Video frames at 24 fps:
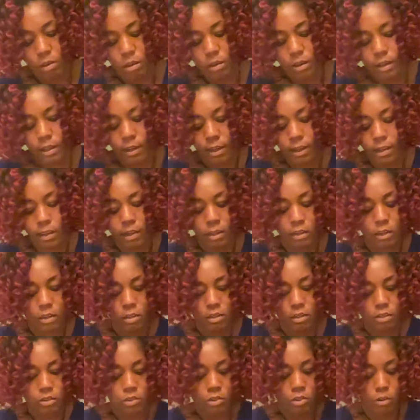I get an
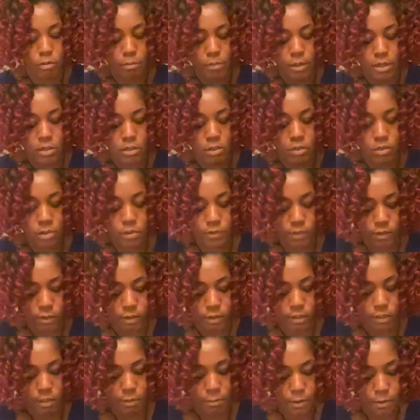additional message for
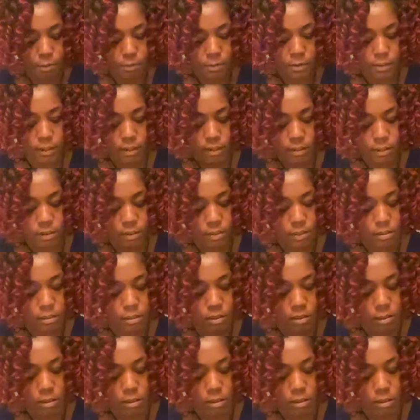Libra, please?